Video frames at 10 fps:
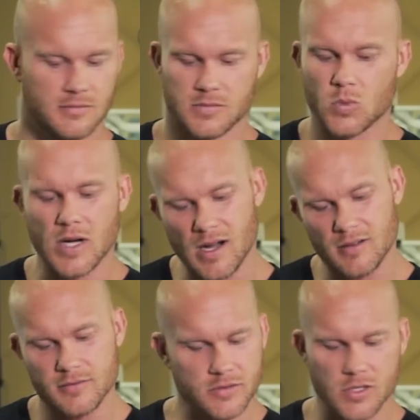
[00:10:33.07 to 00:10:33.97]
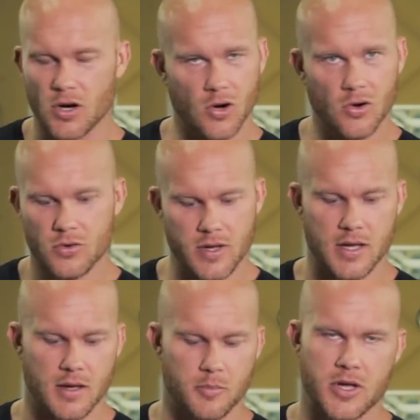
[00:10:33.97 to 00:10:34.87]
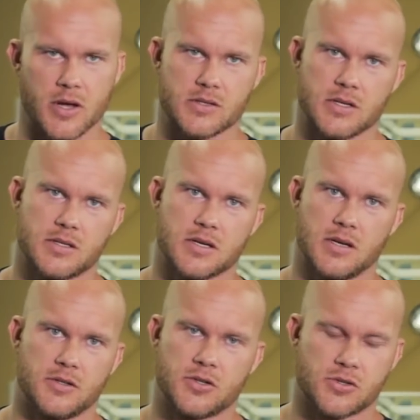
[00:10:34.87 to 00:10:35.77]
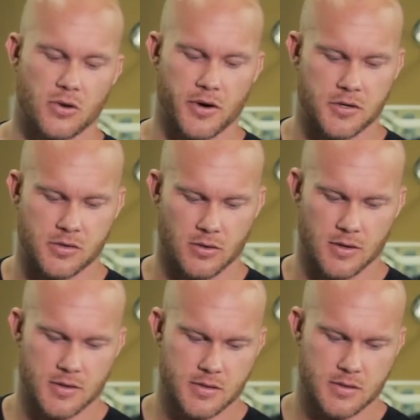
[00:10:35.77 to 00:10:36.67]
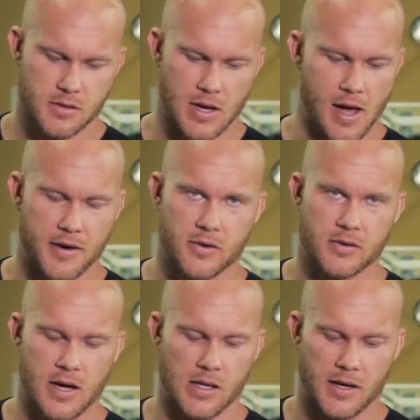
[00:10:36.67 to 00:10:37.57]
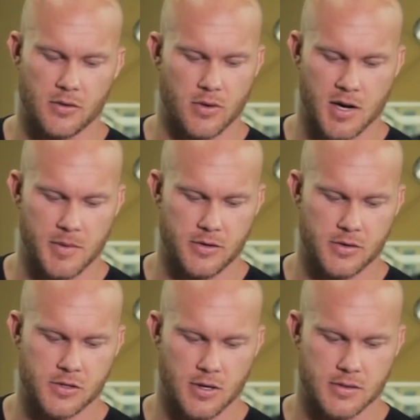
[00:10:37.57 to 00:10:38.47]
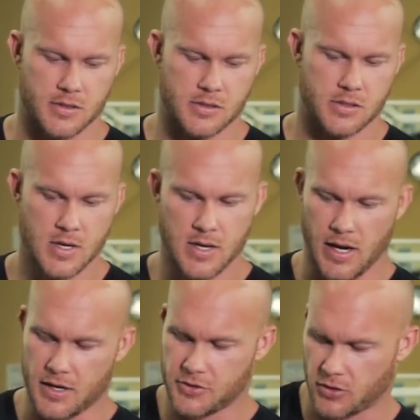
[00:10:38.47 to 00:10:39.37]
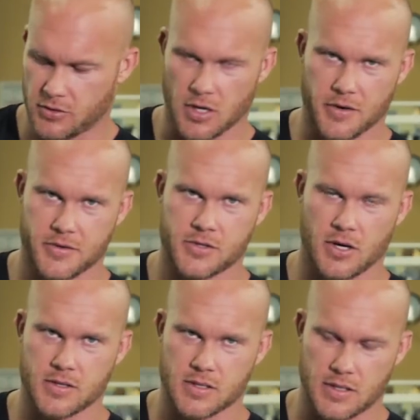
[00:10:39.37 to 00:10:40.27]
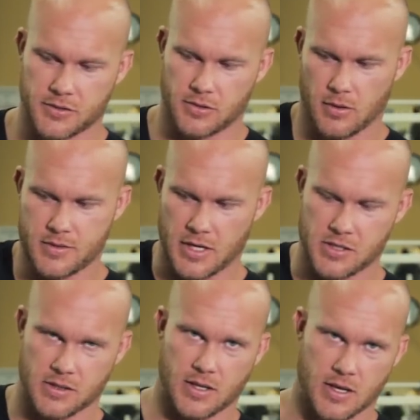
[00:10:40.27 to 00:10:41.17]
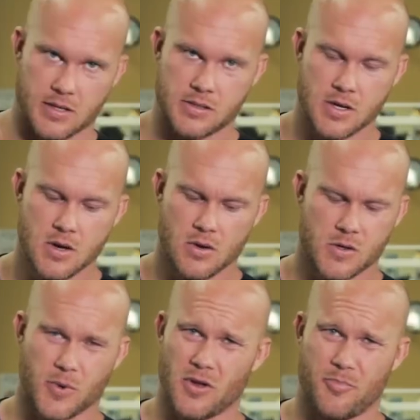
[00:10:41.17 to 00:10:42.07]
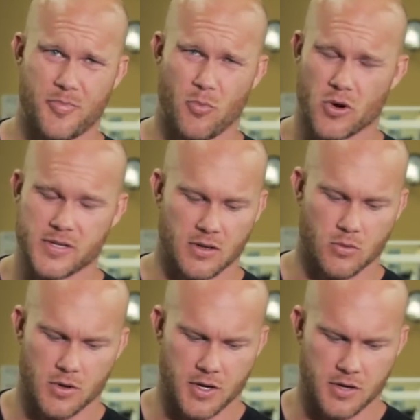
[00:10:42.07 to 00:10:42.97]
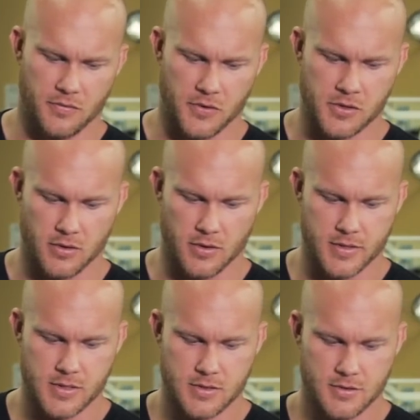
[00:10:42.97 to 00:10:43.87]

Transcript: Well, no, because it's going to destroy your shoulders. I don't recommend doing Charles's internal. Charles does internal rotation like this. It's probably the worst thing in the world you can do for your shoulders.